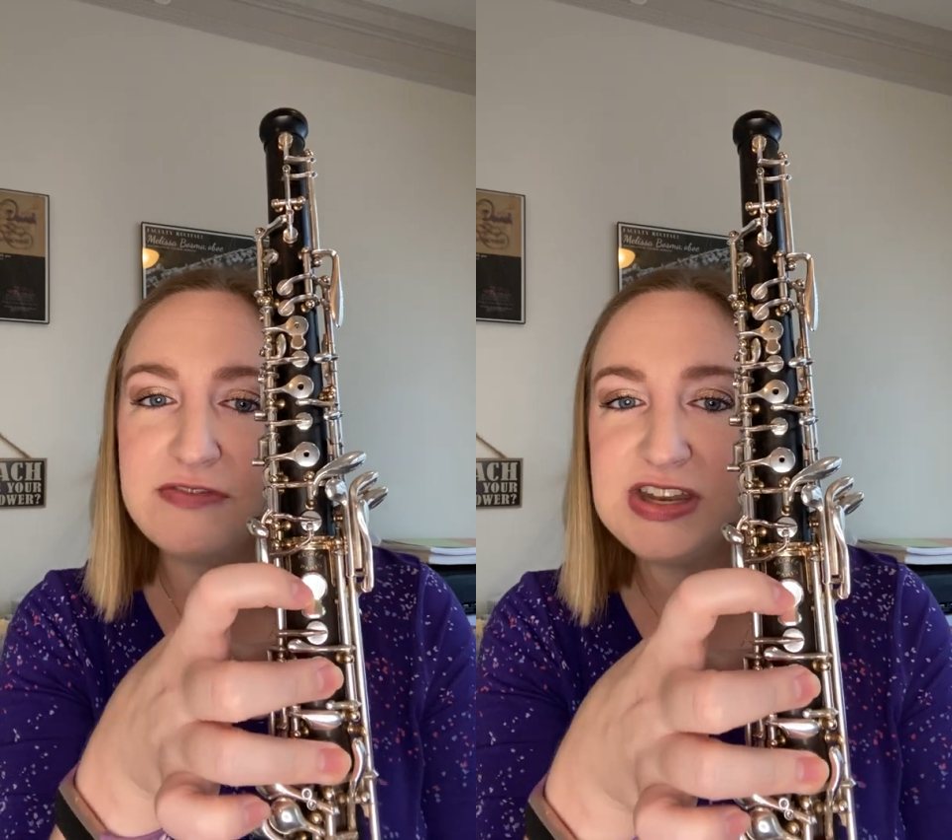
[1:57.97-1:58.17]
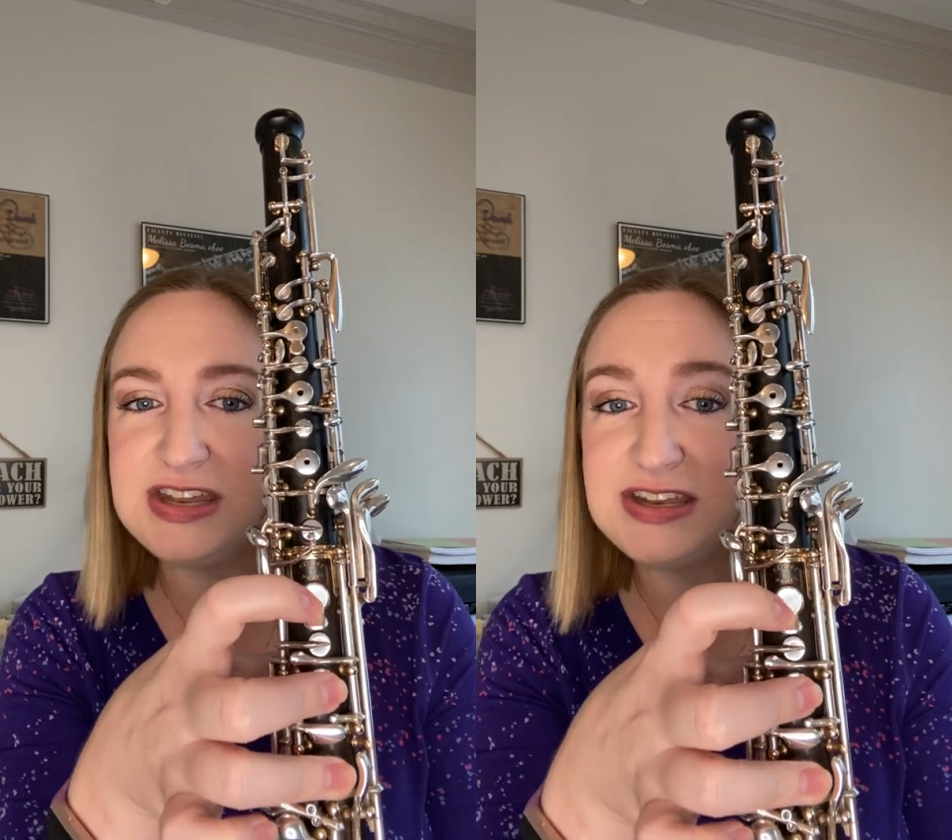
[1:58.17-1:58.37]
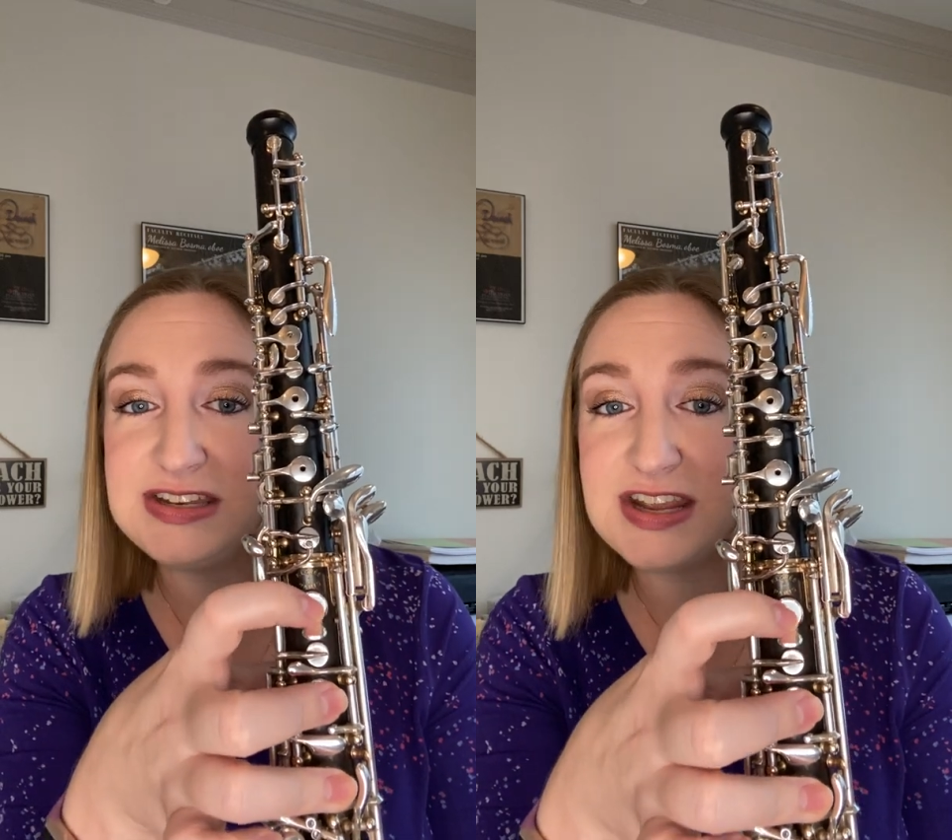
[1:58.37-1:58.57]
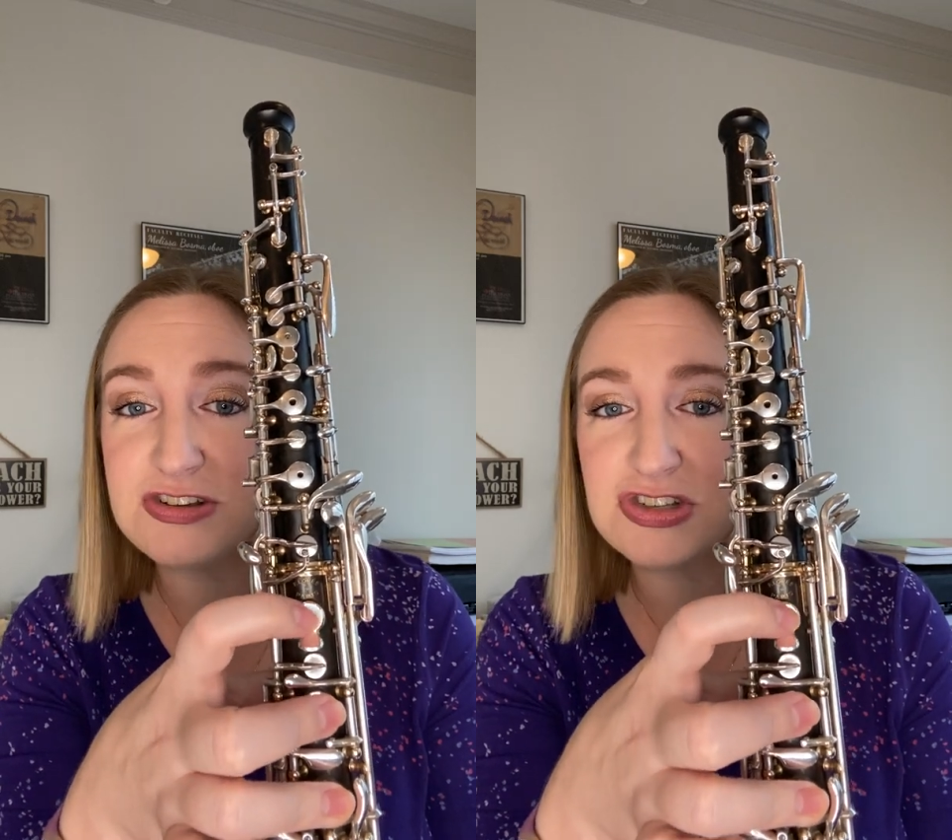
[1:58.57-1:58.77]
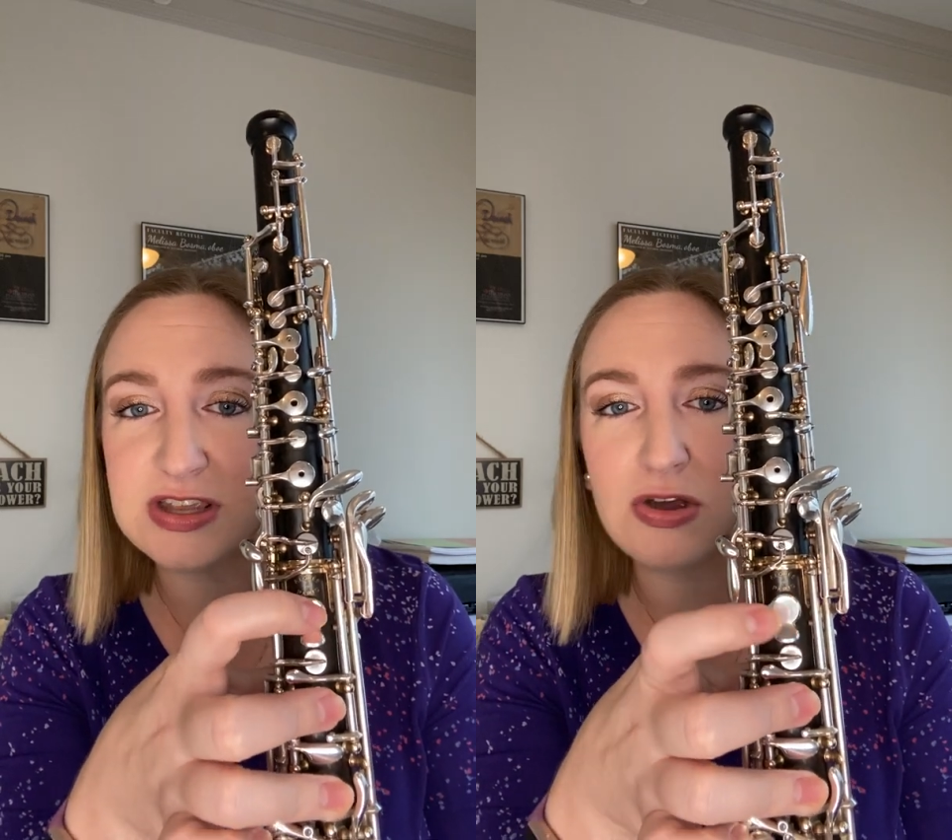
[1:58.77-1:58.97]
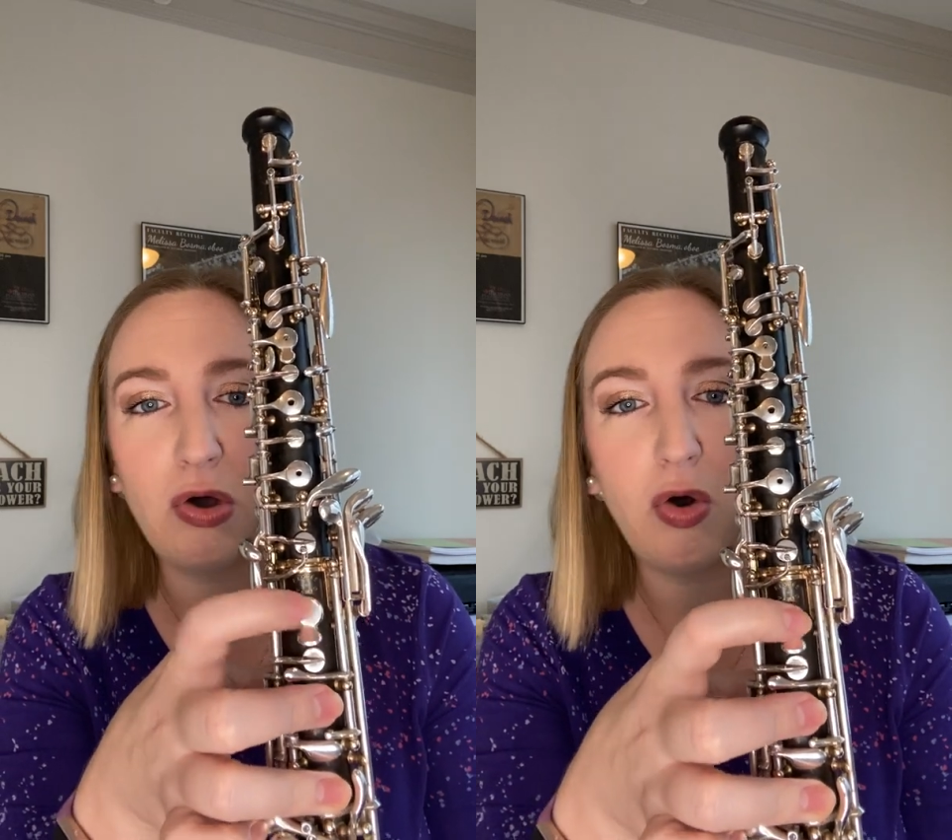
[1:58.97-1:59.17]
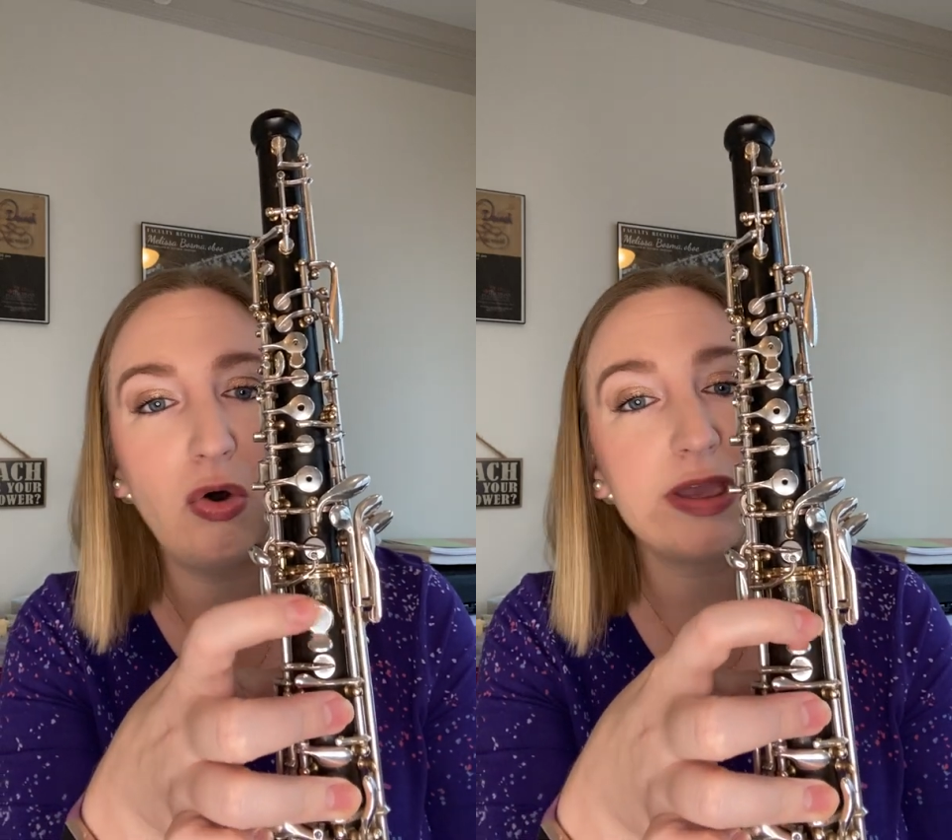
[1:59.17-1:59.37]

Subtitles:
an indentation like a hole.